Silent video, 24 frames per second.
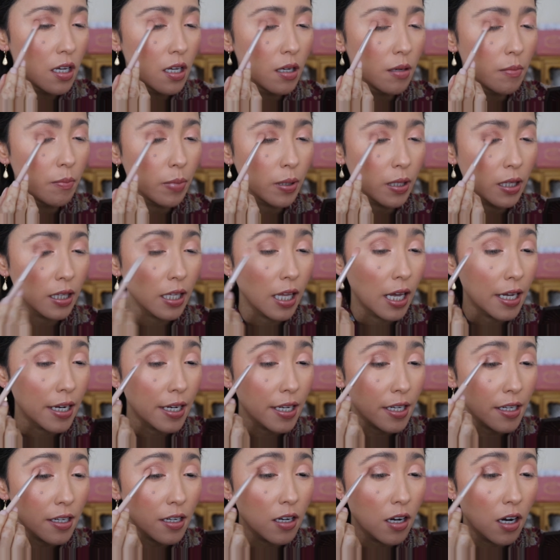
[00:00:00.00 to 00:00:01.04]

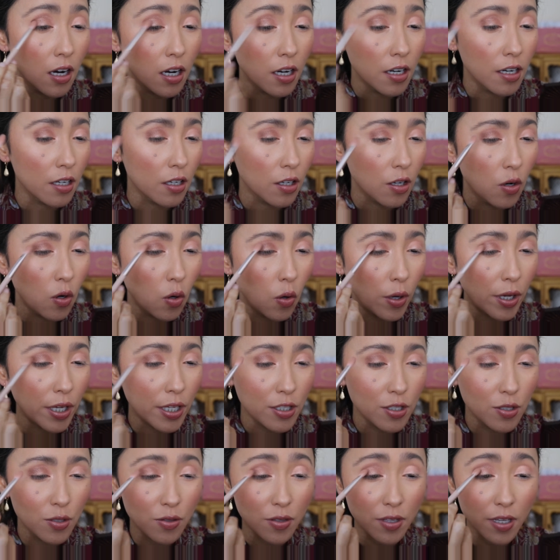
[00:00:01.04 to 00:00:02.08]
planning on going
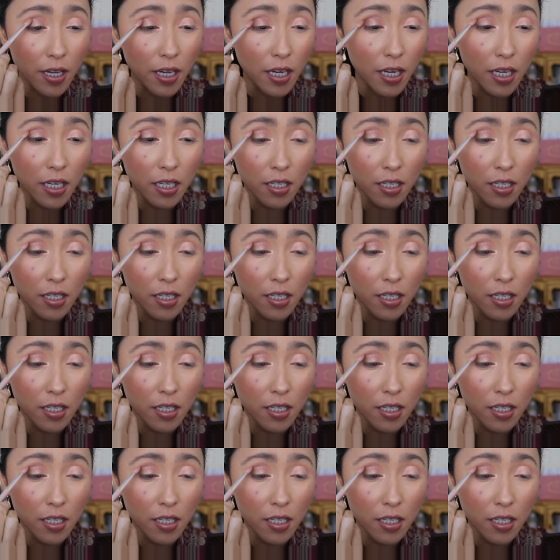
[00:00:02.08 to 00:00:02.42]
today,